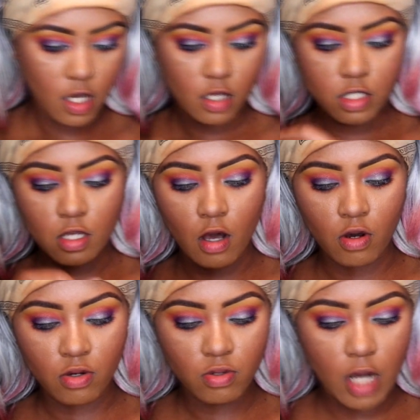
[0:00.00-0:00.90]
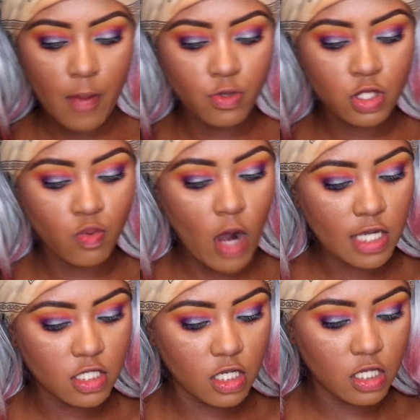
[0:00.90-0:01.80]
So I'm gonna
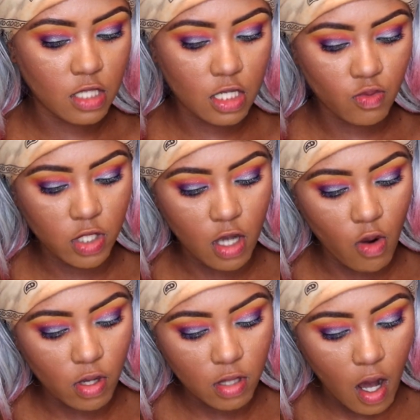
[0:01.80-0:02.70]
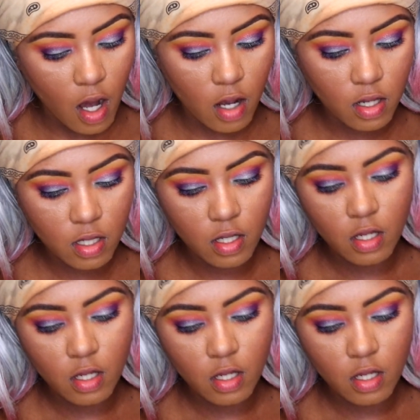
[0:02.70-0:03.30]
swatch these as we go along.